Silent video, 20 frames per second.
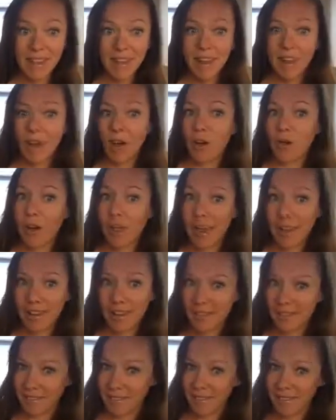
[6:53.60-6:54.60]
Okay,
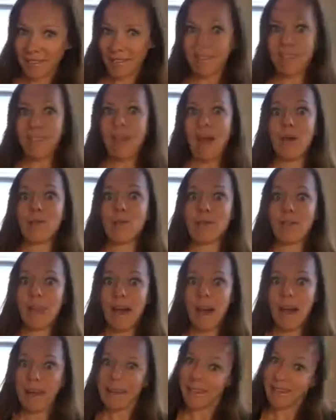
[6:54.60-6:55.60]
that was a lot.
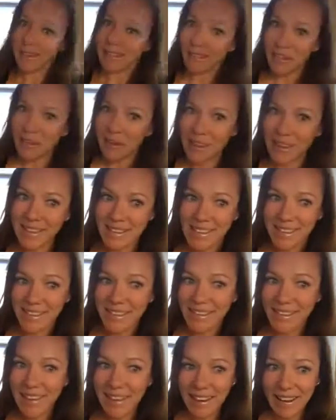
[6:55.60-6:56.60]
You guys
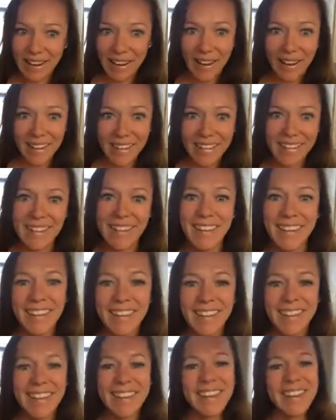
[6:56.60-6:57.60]
get it all?
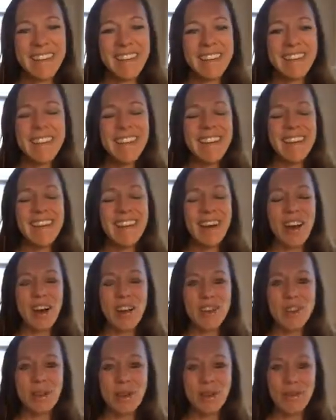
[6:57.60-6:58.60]

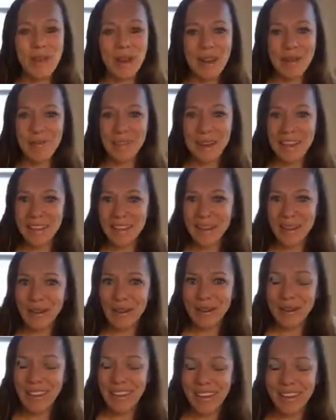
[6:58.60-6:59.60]
Also, I want to make a note
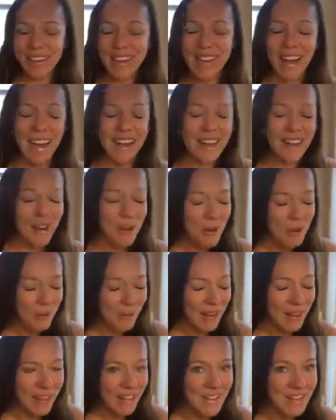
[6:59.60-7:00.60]
that not
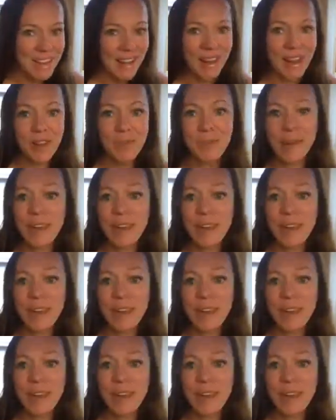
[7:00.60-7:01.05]
always on my